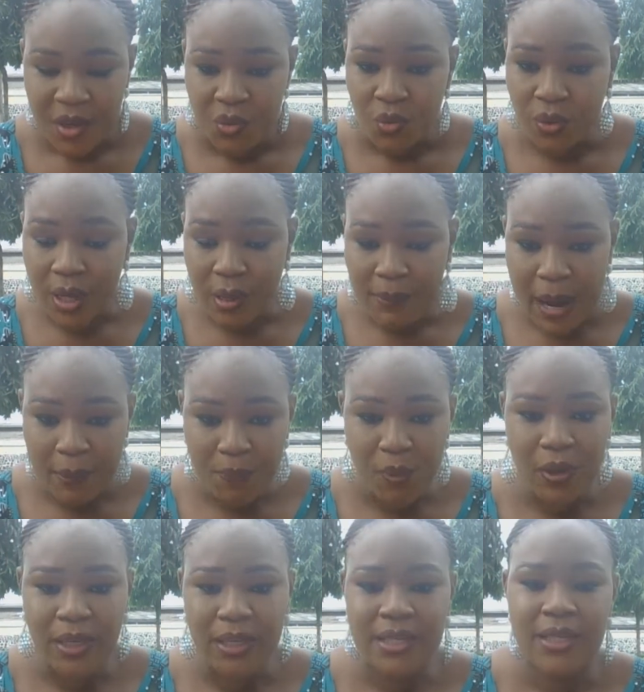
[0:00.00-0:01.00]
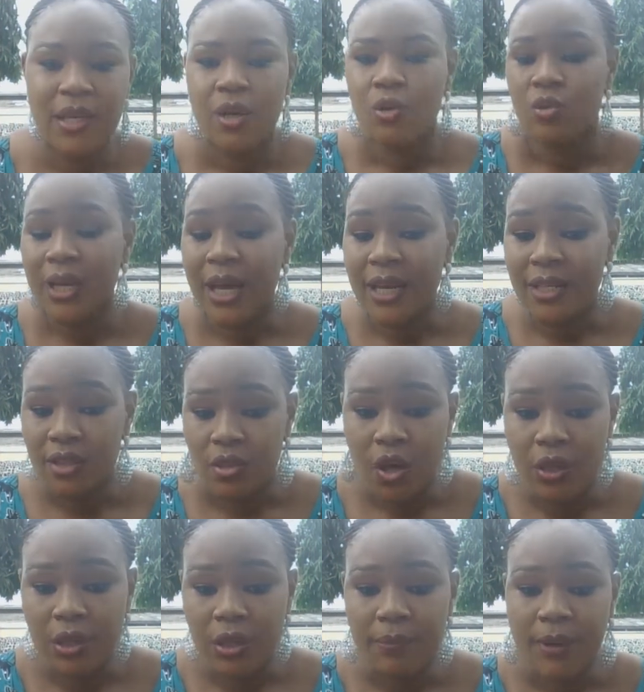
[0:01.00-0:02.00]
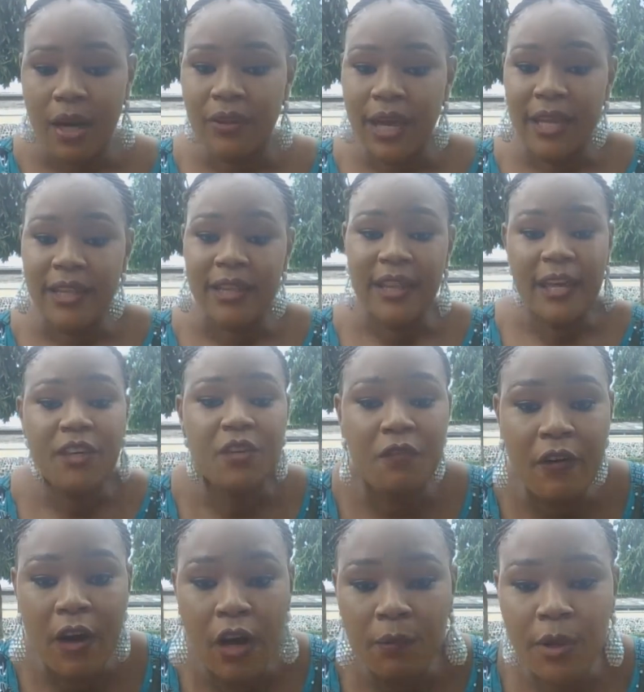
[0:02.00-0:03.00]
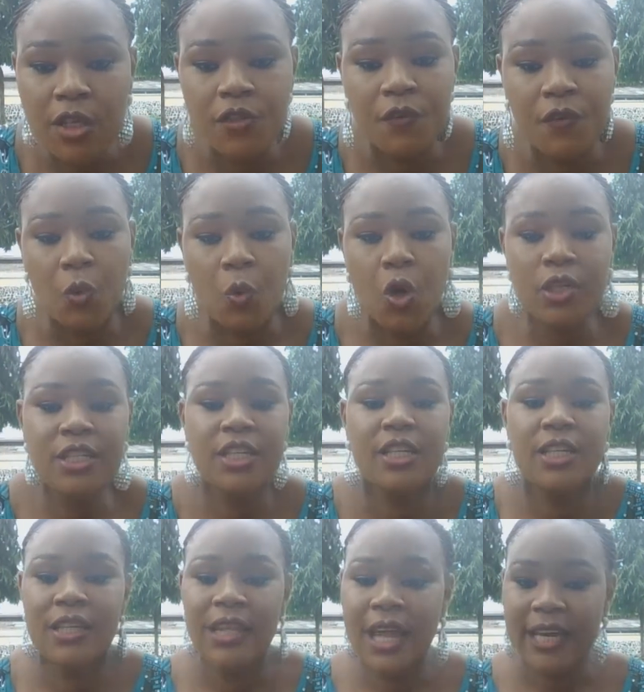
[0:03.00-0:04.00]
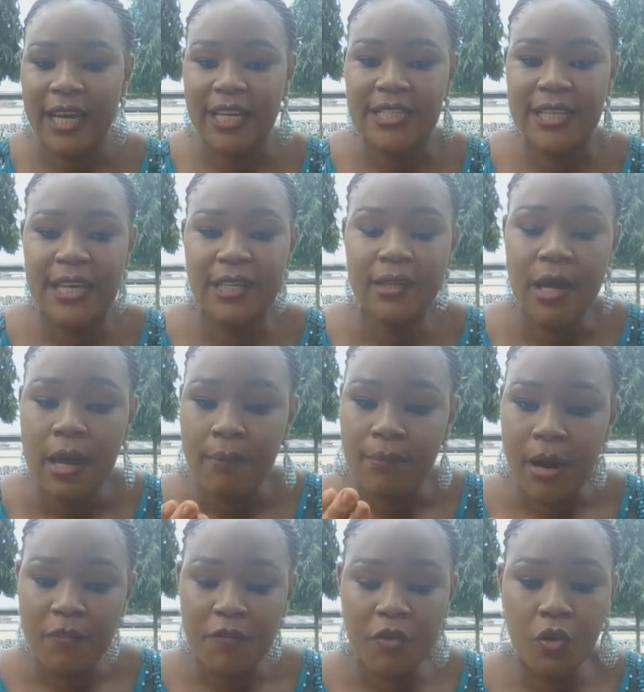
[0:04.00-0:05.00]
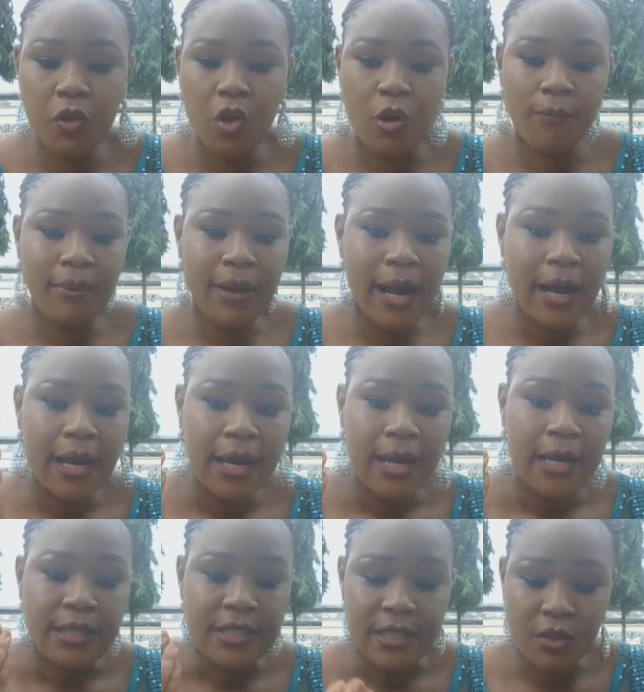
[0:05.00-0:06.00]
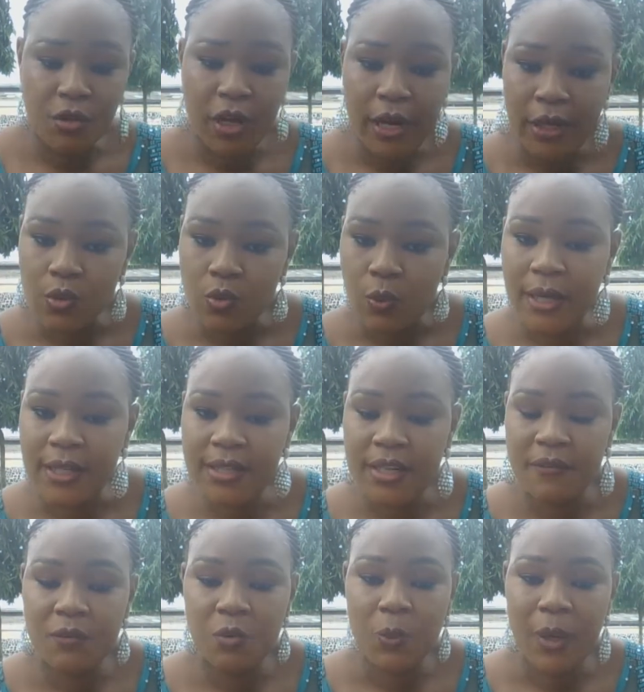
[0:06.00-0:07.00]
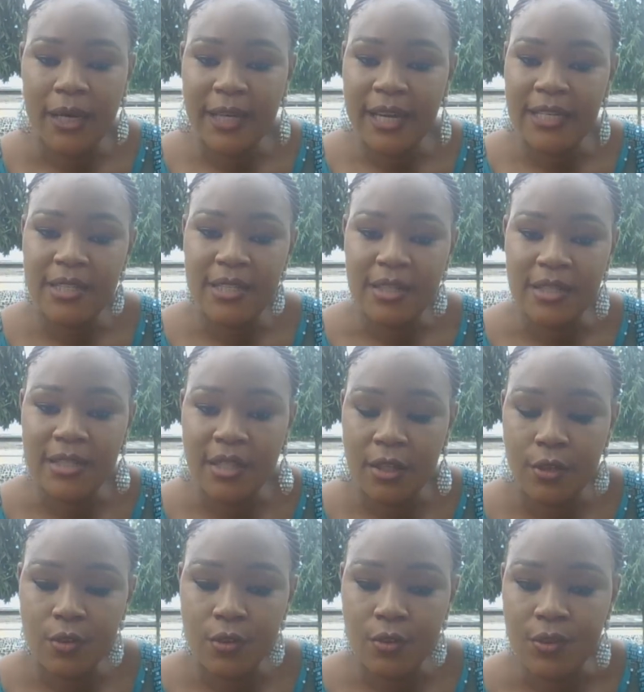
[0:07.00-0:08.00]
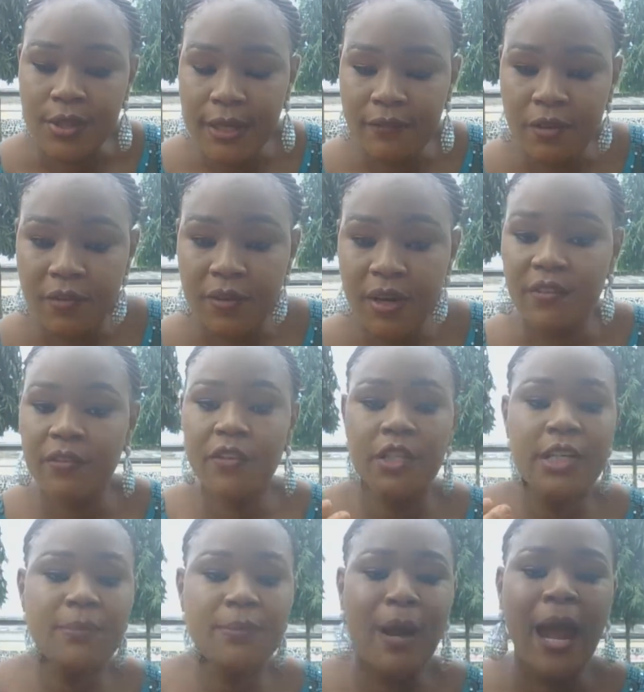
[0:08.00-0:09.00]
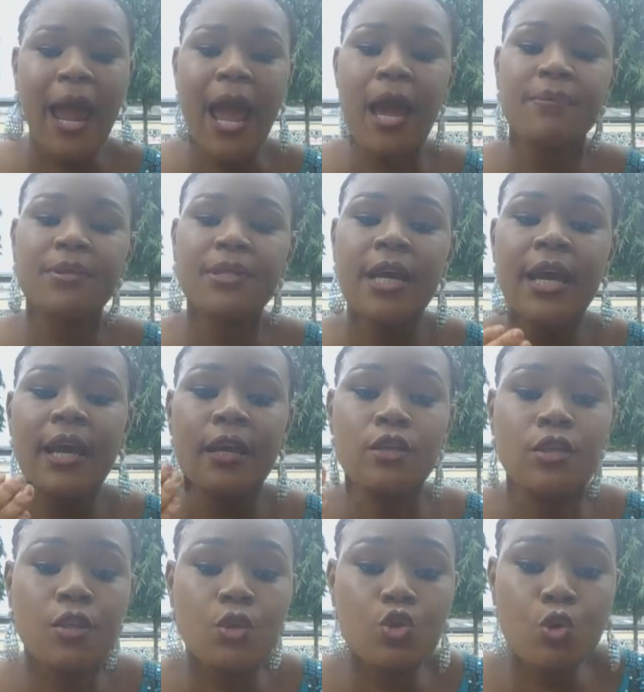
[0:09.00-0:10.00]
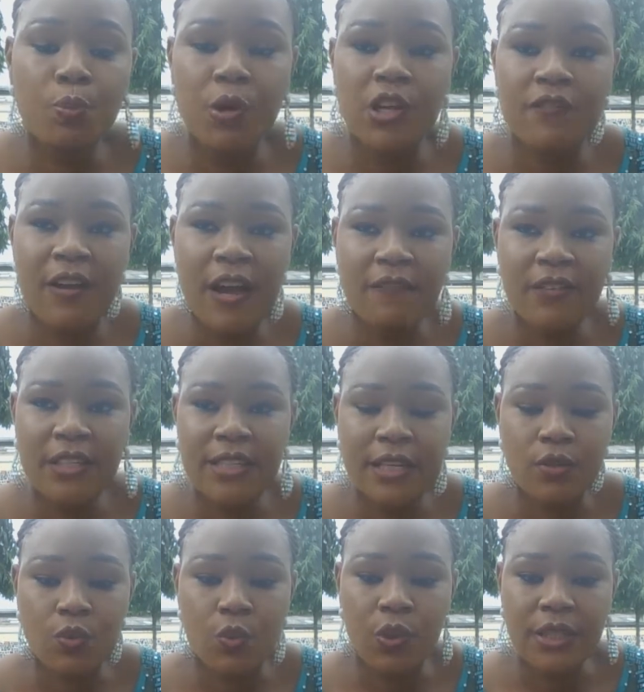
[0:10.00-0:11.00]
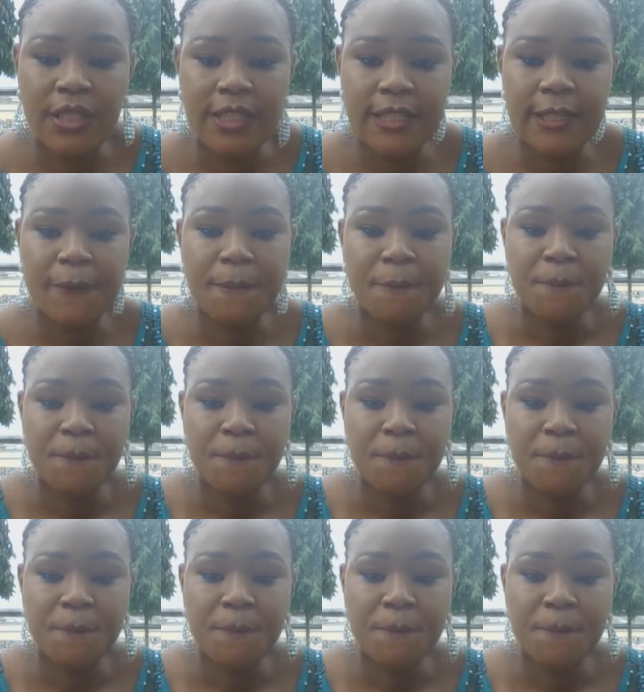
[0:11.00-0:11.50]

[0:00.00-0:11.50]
You get my point? So that is all about that. Thank you very much for watching. Like I said, my phone number 08171863275. If you need my herbs, it's in 2.5 liters quantity.